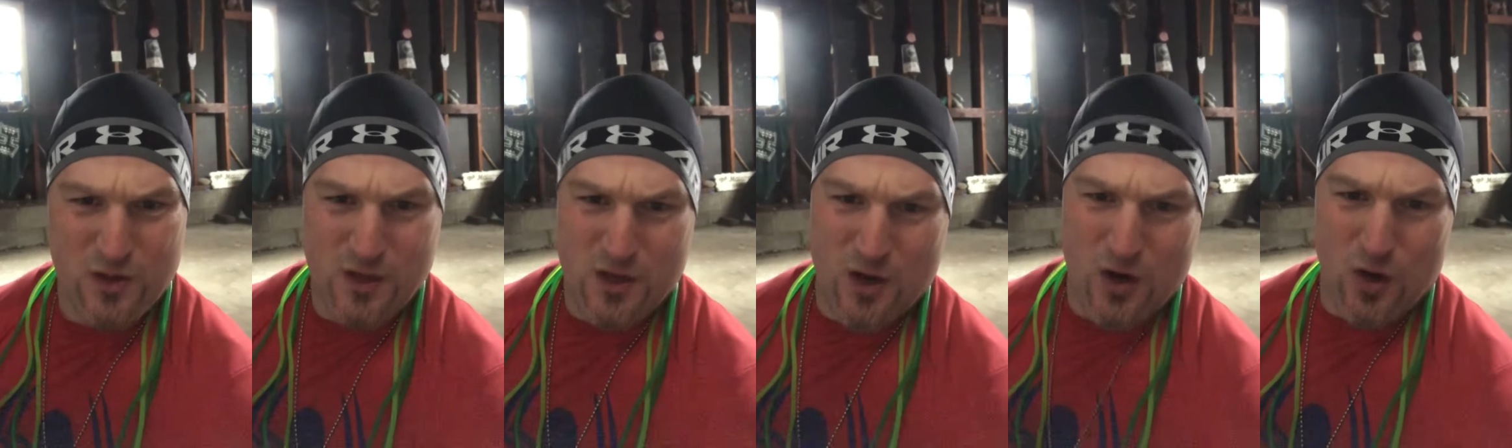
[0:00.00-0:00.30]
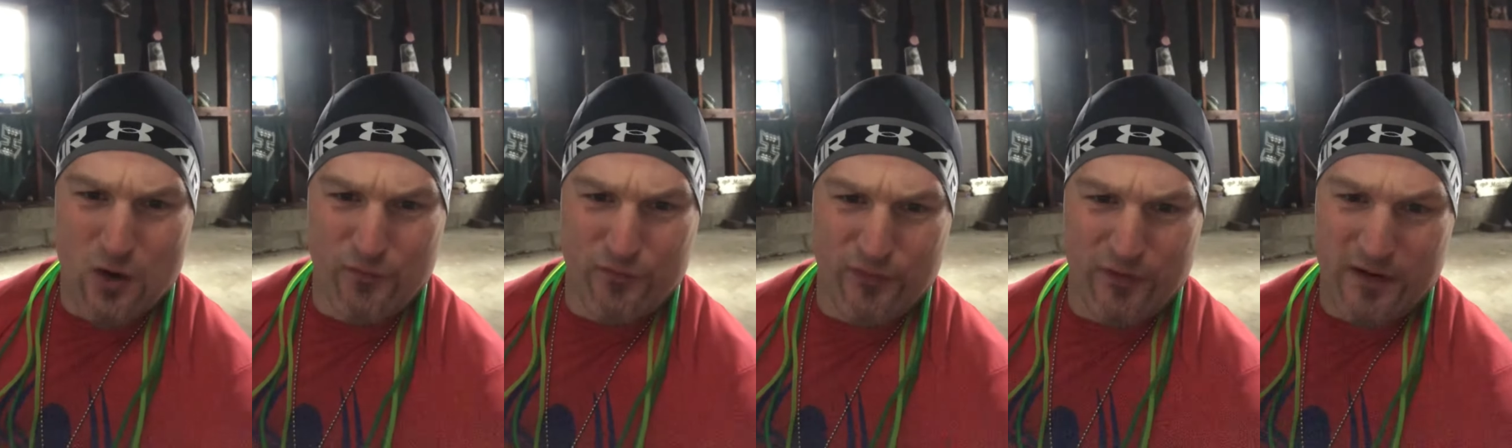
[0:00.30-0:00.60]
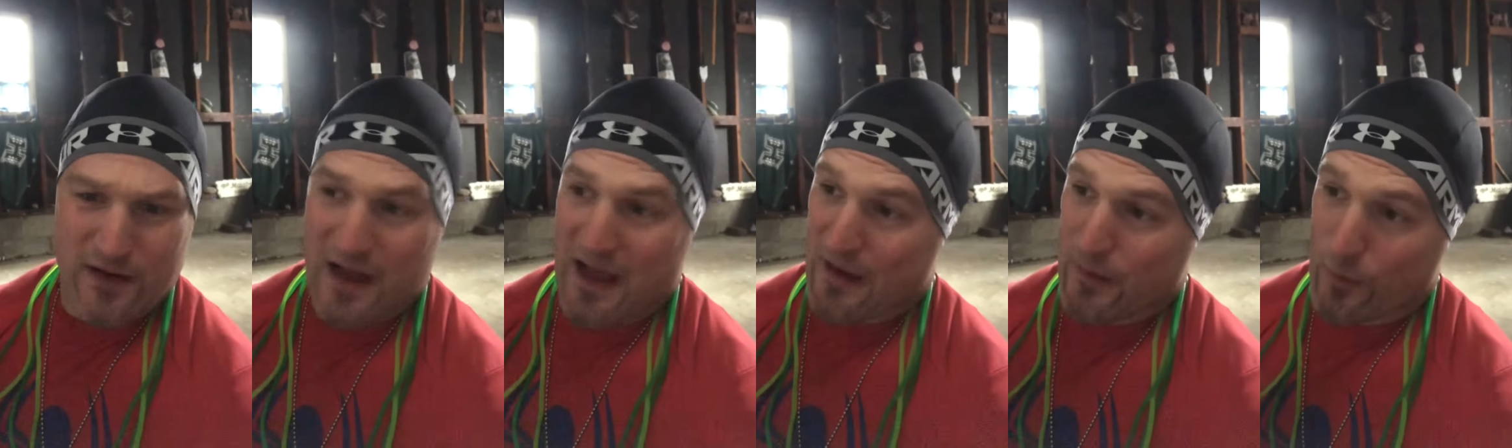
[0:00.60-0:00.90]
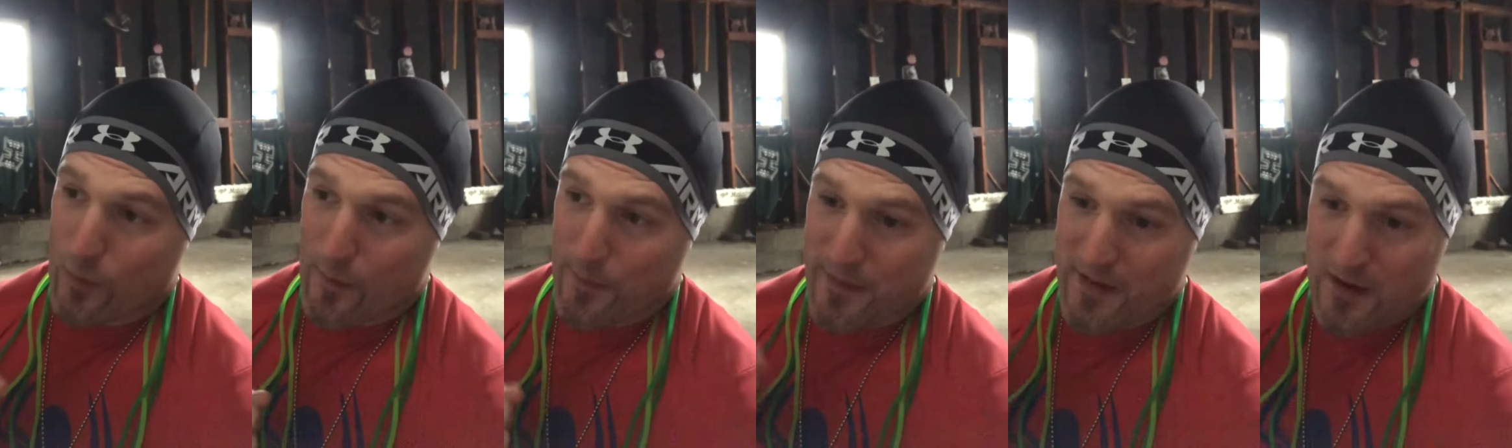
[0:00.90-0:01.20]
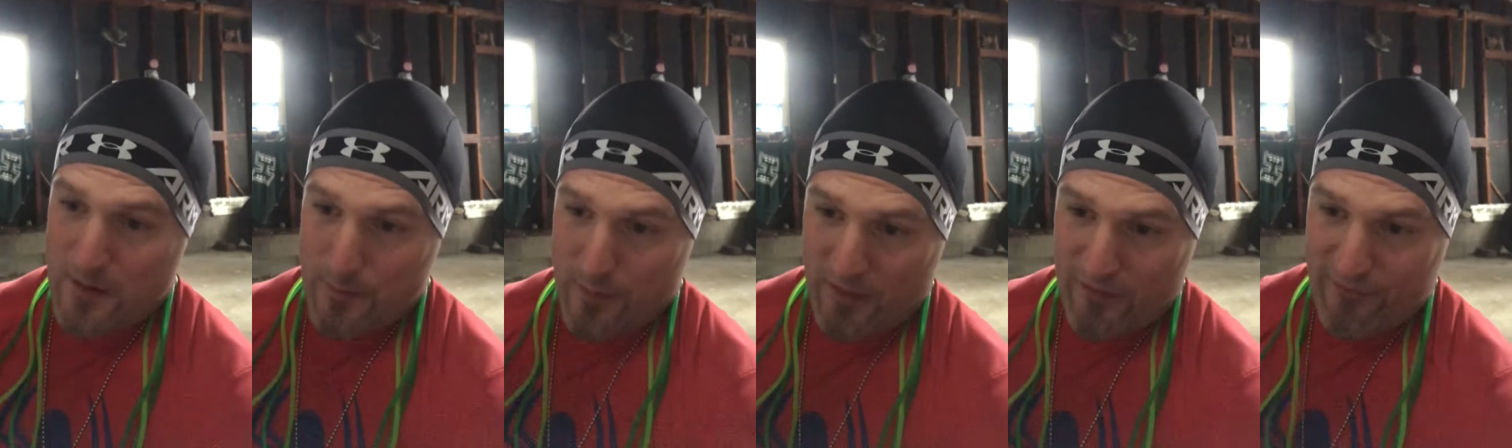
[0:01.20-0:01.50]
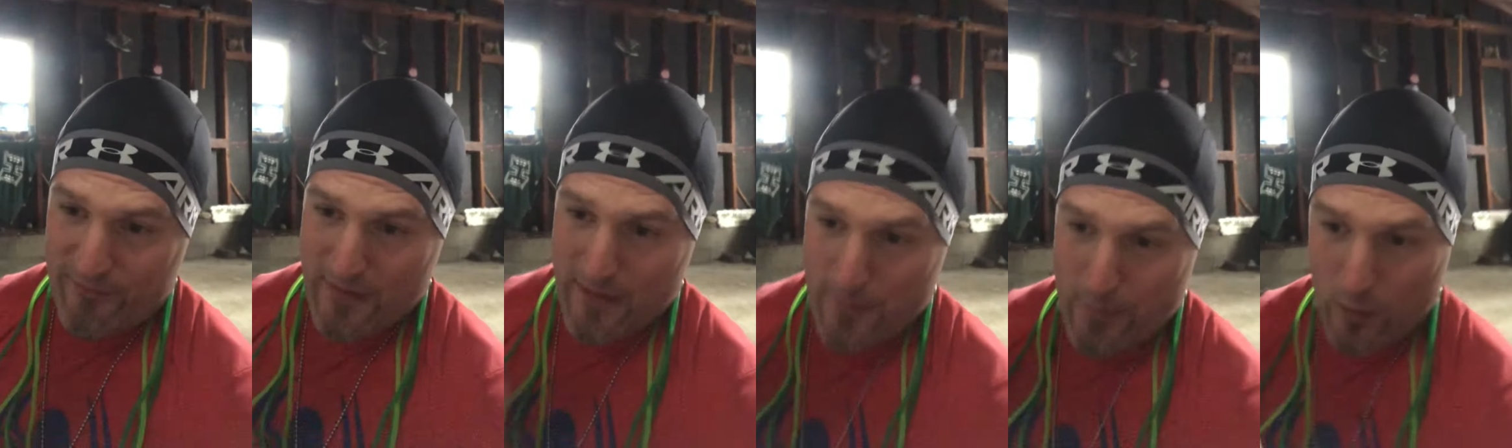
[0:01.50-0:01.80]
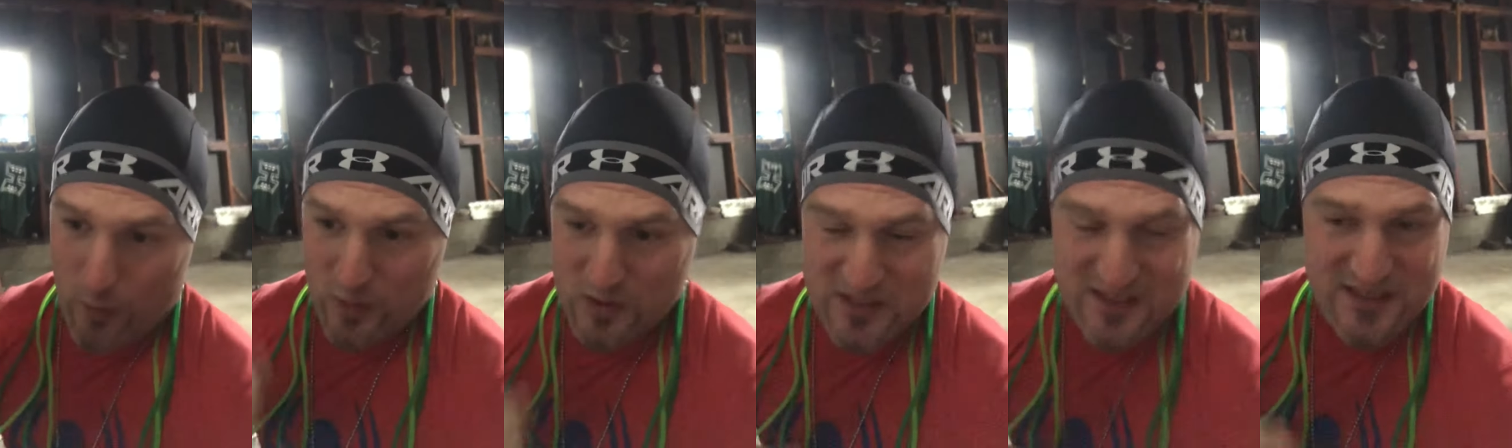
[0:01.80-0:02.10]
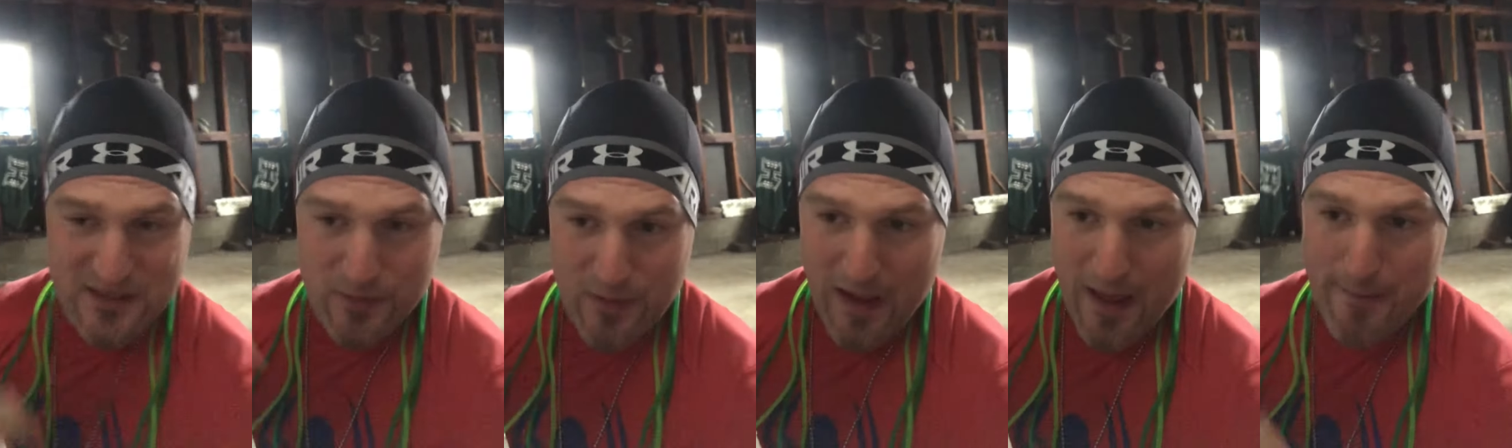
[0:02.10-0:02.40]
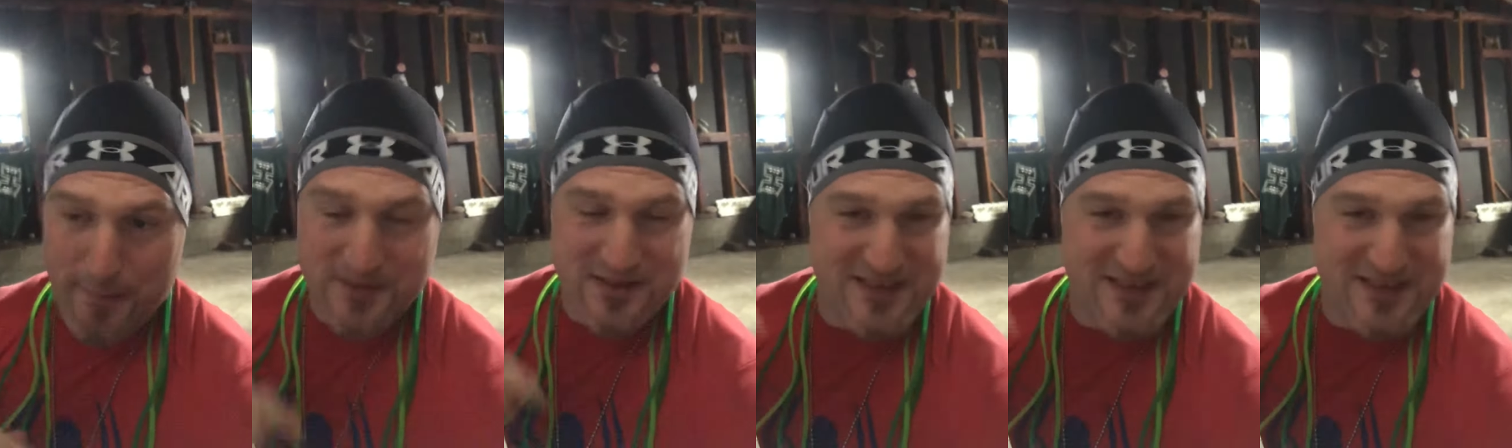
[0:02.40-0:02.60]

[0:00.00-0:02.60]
Hopefully, I don't want to be here a month from now, but we'll see what happens.